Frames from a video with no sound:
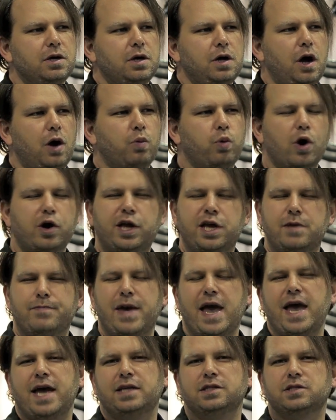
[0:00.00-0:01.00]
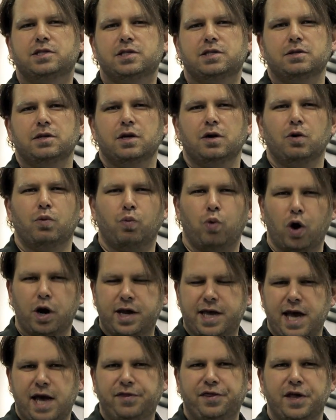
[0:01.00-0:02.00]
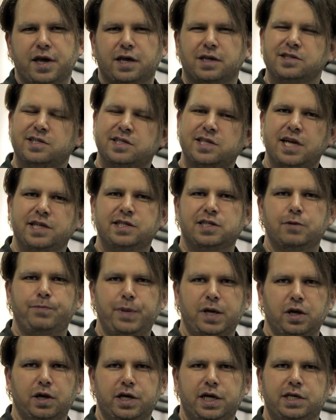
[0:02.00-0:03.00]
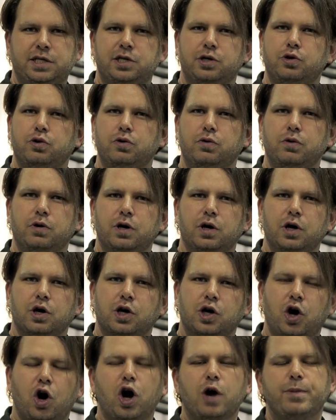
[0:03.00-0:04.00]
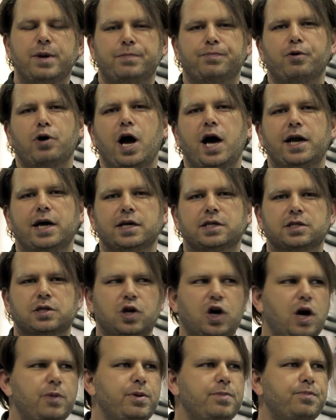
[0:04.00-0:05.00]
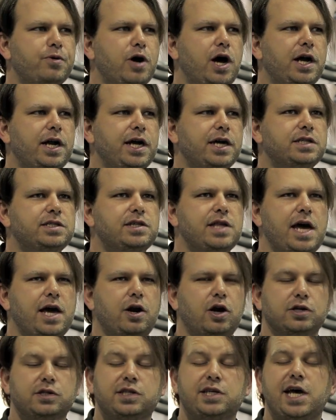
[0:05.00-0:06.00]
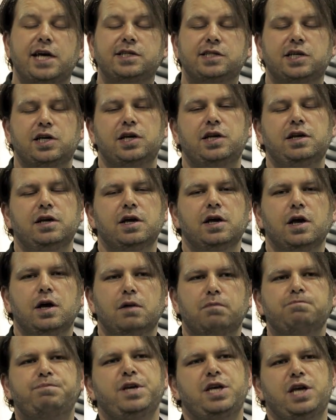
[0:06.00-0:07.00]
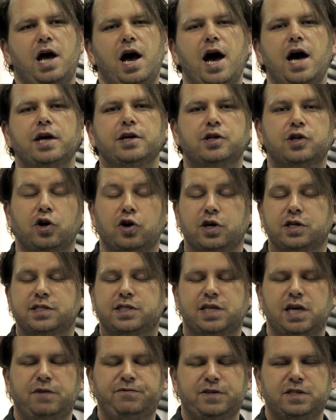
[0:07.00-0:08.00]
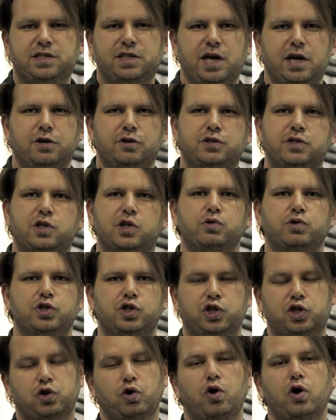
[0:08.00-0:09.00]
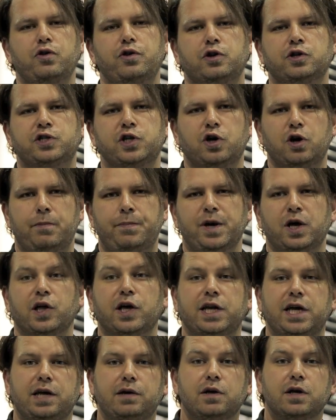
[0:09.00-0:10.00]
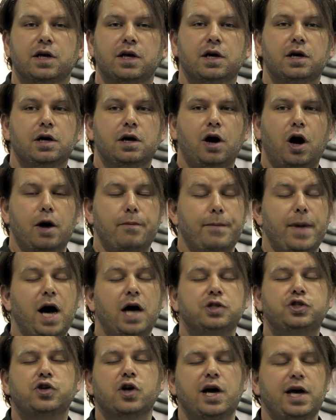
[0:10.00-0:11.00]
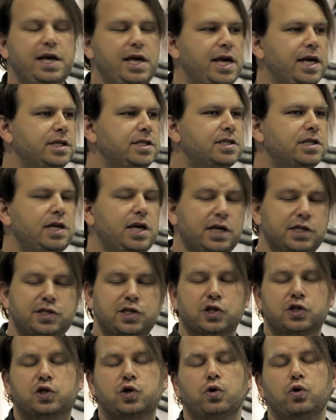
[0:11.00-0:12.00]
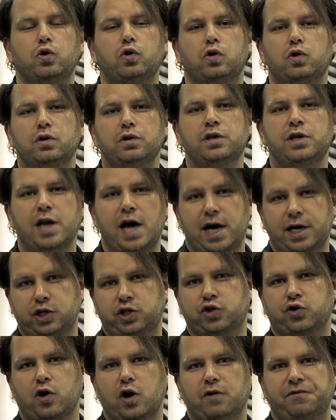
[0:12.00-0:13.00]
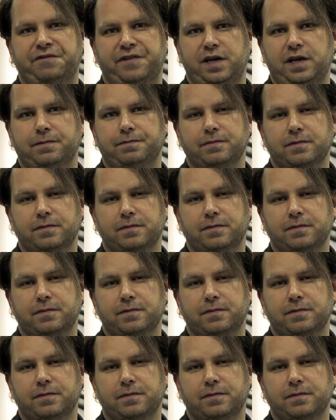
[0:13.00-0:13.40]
working man's work ethic, sensibility to carbon products that are tested beyond current safety standards to ensure their durability. Our mantra is, it's a tool, not a trophy.